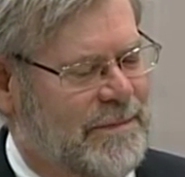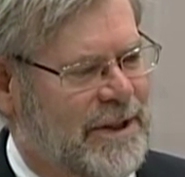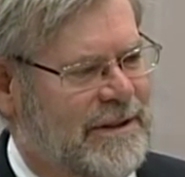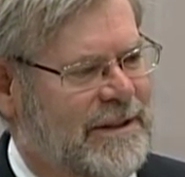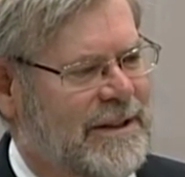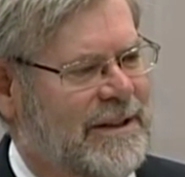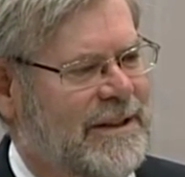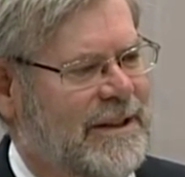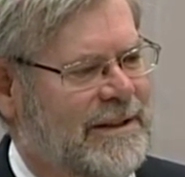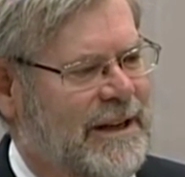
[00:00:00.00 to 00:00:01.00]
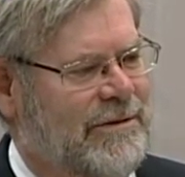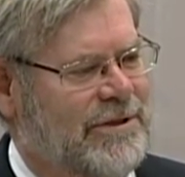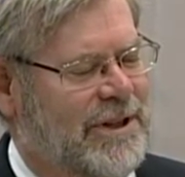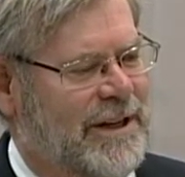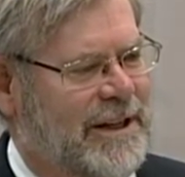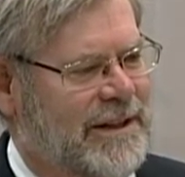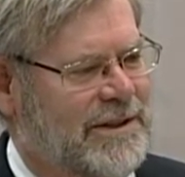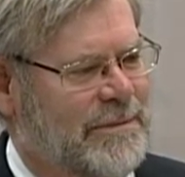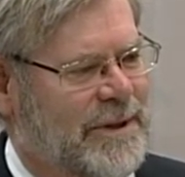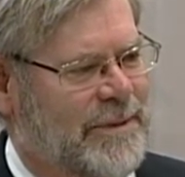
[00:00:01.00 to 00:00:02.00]
but the countersign has
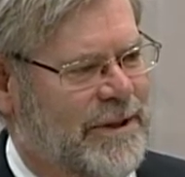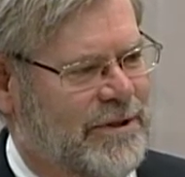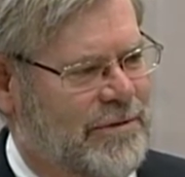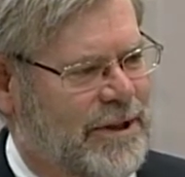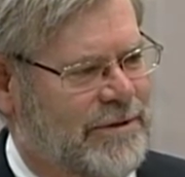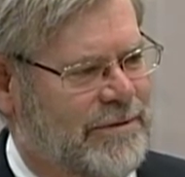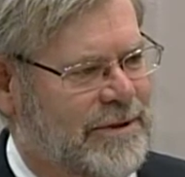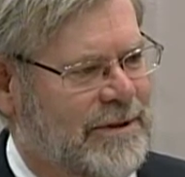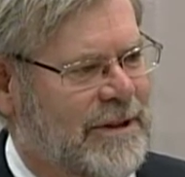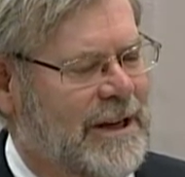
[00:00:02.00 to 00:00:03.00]
to be by the treasurer.